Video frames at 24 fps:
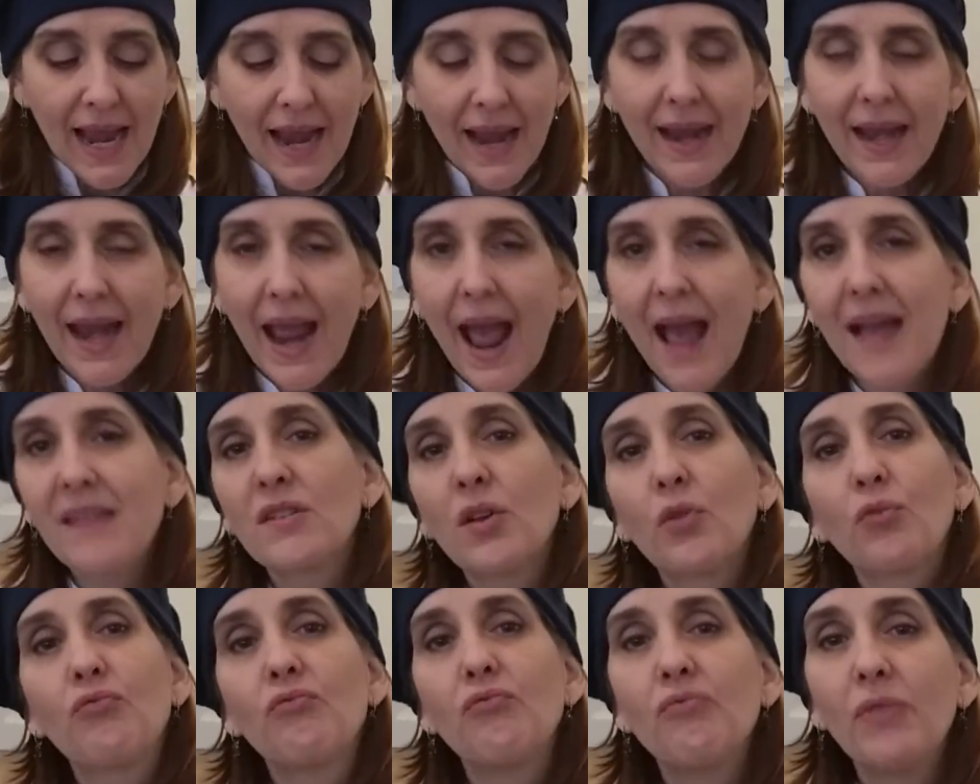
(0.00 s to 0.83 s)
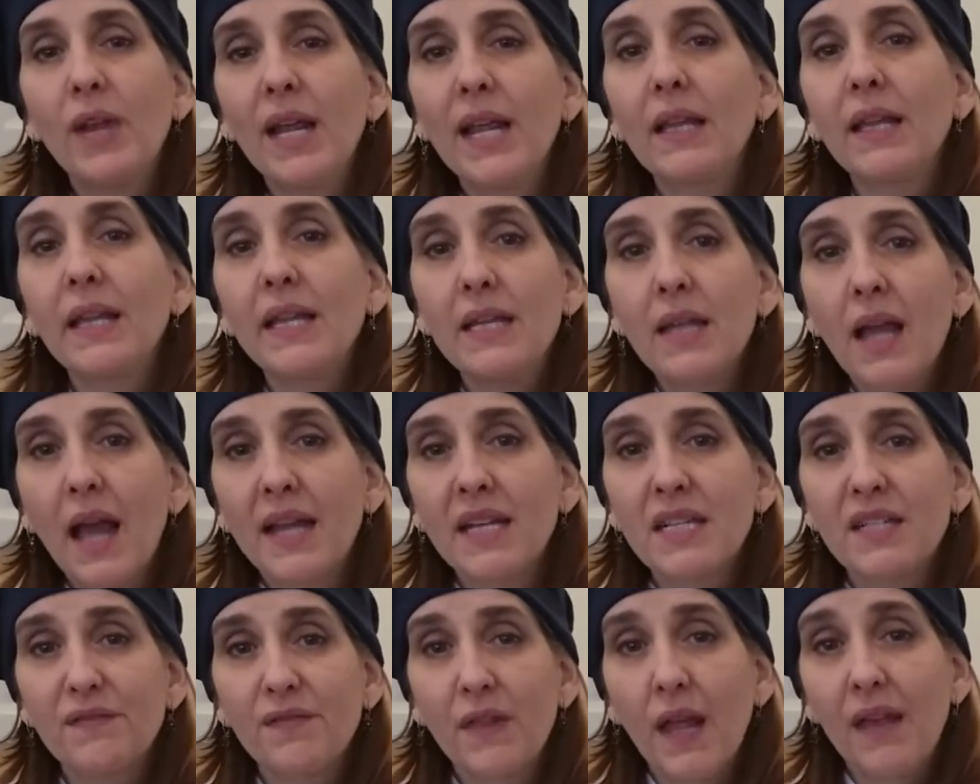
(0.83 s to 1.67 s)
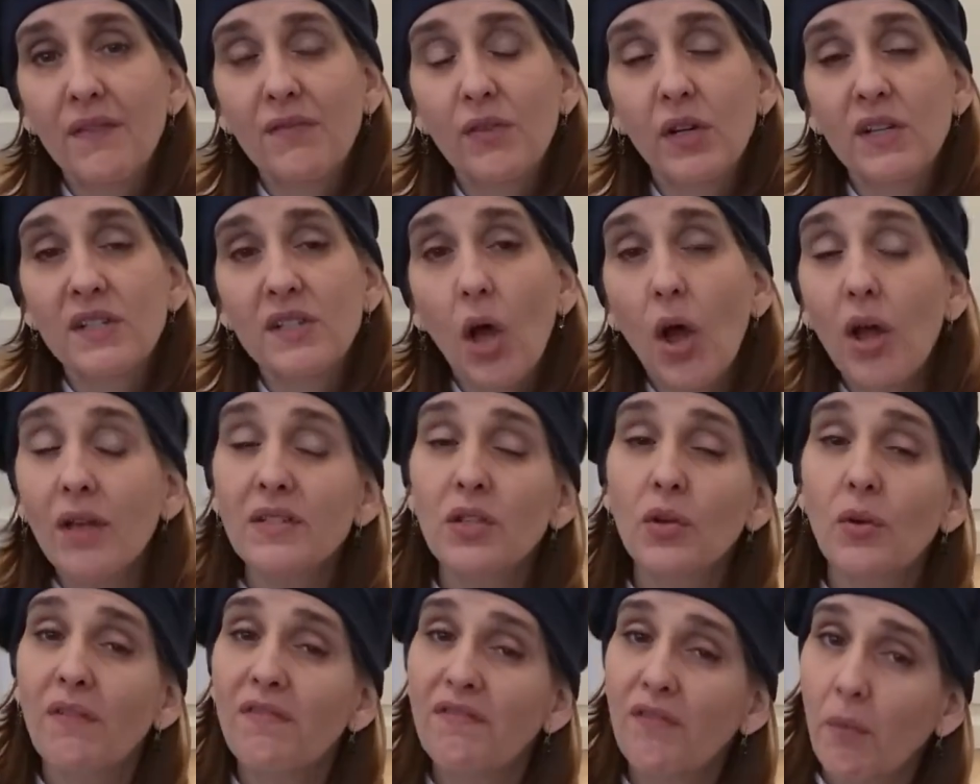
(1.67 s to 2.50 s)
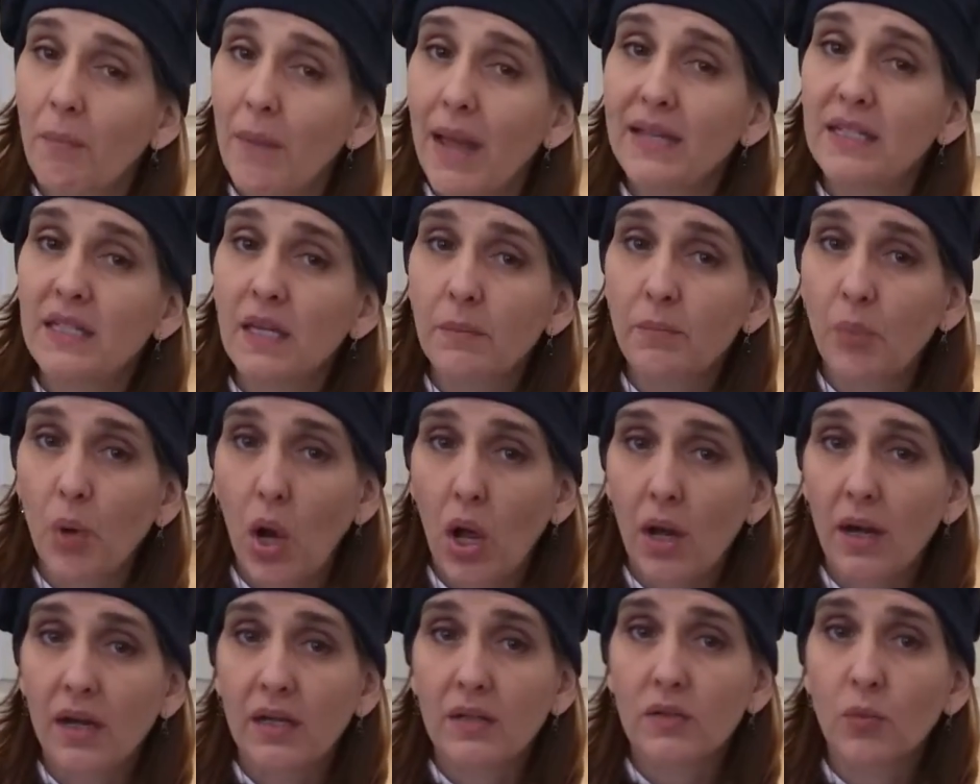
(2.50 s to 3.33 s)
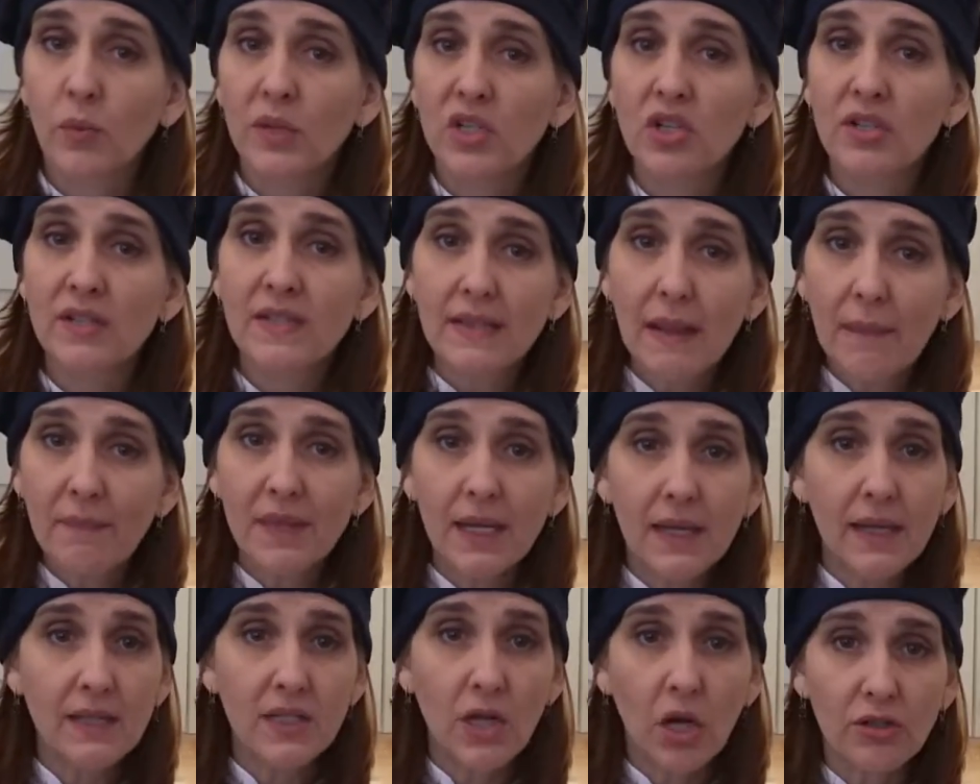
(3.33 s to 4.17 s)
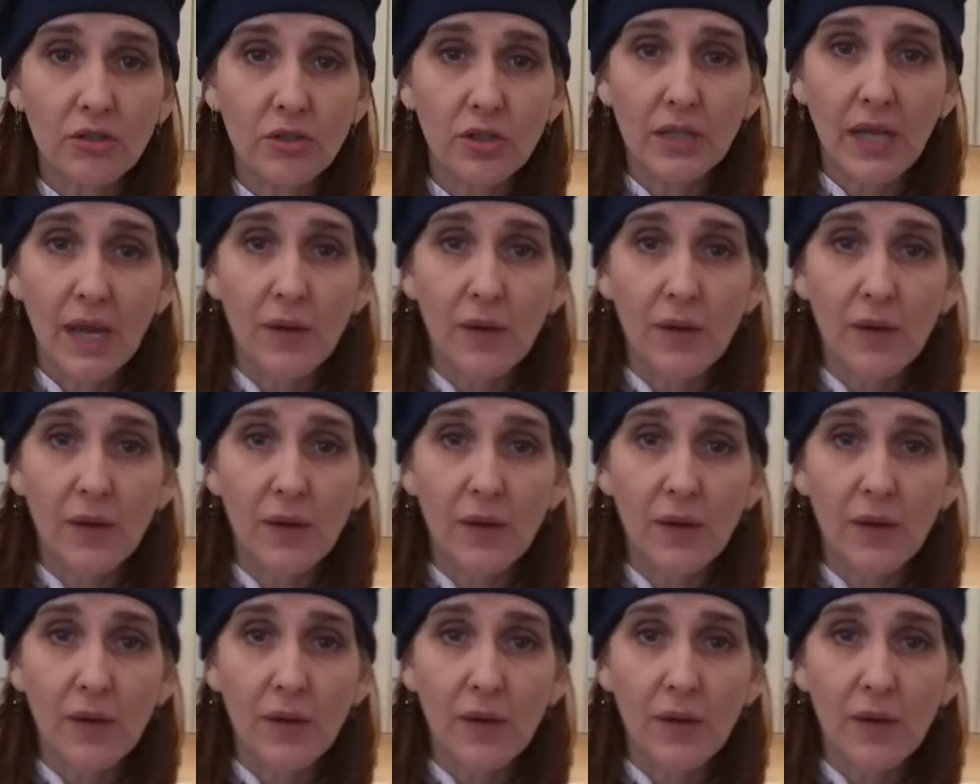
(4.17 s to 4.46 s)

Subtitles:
It adds a really nice flavor. It's also a fermented product, which is something Dr.